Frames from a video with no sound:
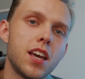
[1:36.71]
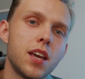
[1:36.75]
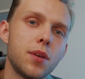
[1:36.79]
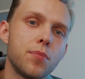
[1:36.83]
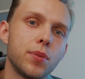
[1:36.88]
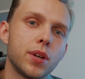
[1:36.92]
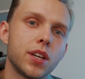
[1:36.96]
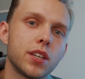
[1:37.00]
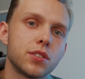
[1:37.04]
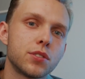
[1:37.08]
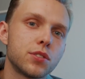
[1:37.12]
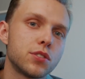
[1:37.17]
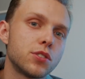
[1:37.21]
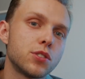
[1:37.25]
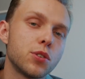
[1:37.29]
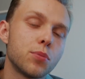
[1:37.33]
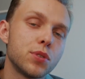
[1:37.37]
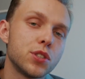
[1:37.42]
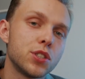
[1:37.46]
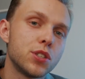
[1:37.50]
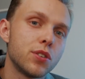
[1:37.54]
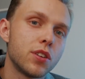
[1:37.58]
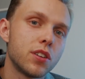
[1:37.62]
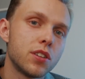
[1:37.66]
because there's so
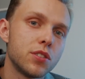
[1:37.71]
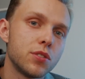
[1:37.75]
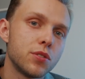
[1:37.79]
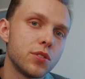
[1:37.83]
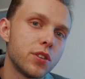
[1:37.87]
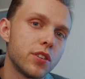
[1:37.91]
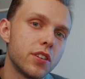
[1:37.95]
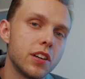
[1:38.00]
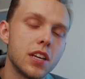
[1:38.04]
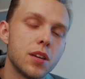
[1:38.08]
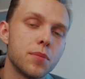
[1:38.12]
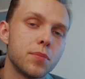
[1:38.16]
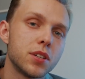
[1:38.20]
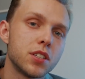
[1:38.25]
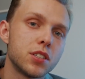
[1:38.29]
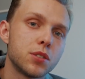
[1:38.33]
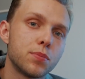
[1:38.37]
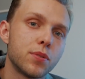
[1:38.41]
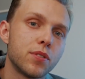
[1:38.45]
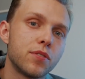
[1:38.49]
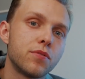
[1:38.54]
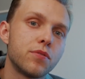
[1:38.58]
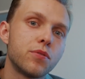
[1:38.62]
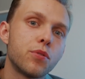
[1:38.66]
much you can do to your image
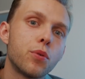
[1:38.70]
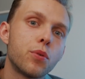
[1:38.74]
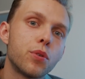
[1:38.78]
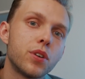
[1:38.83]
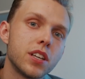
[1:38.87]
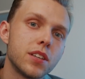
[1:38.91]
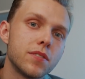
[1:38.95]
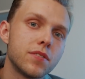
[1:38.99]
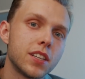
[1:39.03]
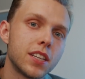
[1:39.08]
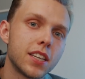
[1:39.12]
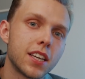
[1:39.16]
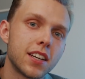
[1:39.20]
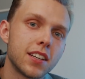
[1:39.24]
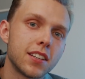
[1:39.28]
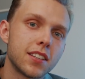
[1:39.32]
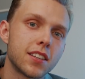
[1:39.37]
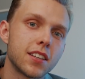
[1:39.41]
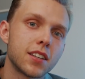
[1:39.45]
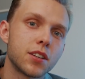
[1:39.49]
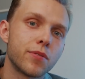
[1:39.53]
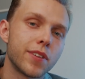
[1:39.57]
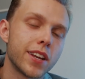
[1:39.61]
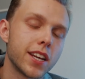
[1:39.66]
before even getting to
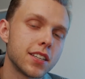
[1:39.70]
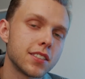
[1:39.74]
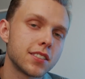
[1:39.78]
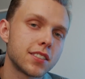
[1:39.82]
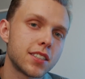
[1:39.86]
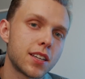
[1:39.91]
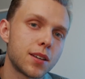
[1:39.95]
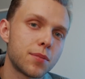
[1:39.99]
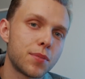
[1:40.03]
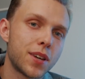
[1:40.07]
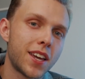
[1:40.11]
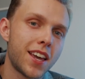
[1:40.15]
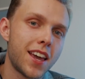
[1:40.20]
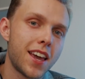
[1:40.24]
the grading step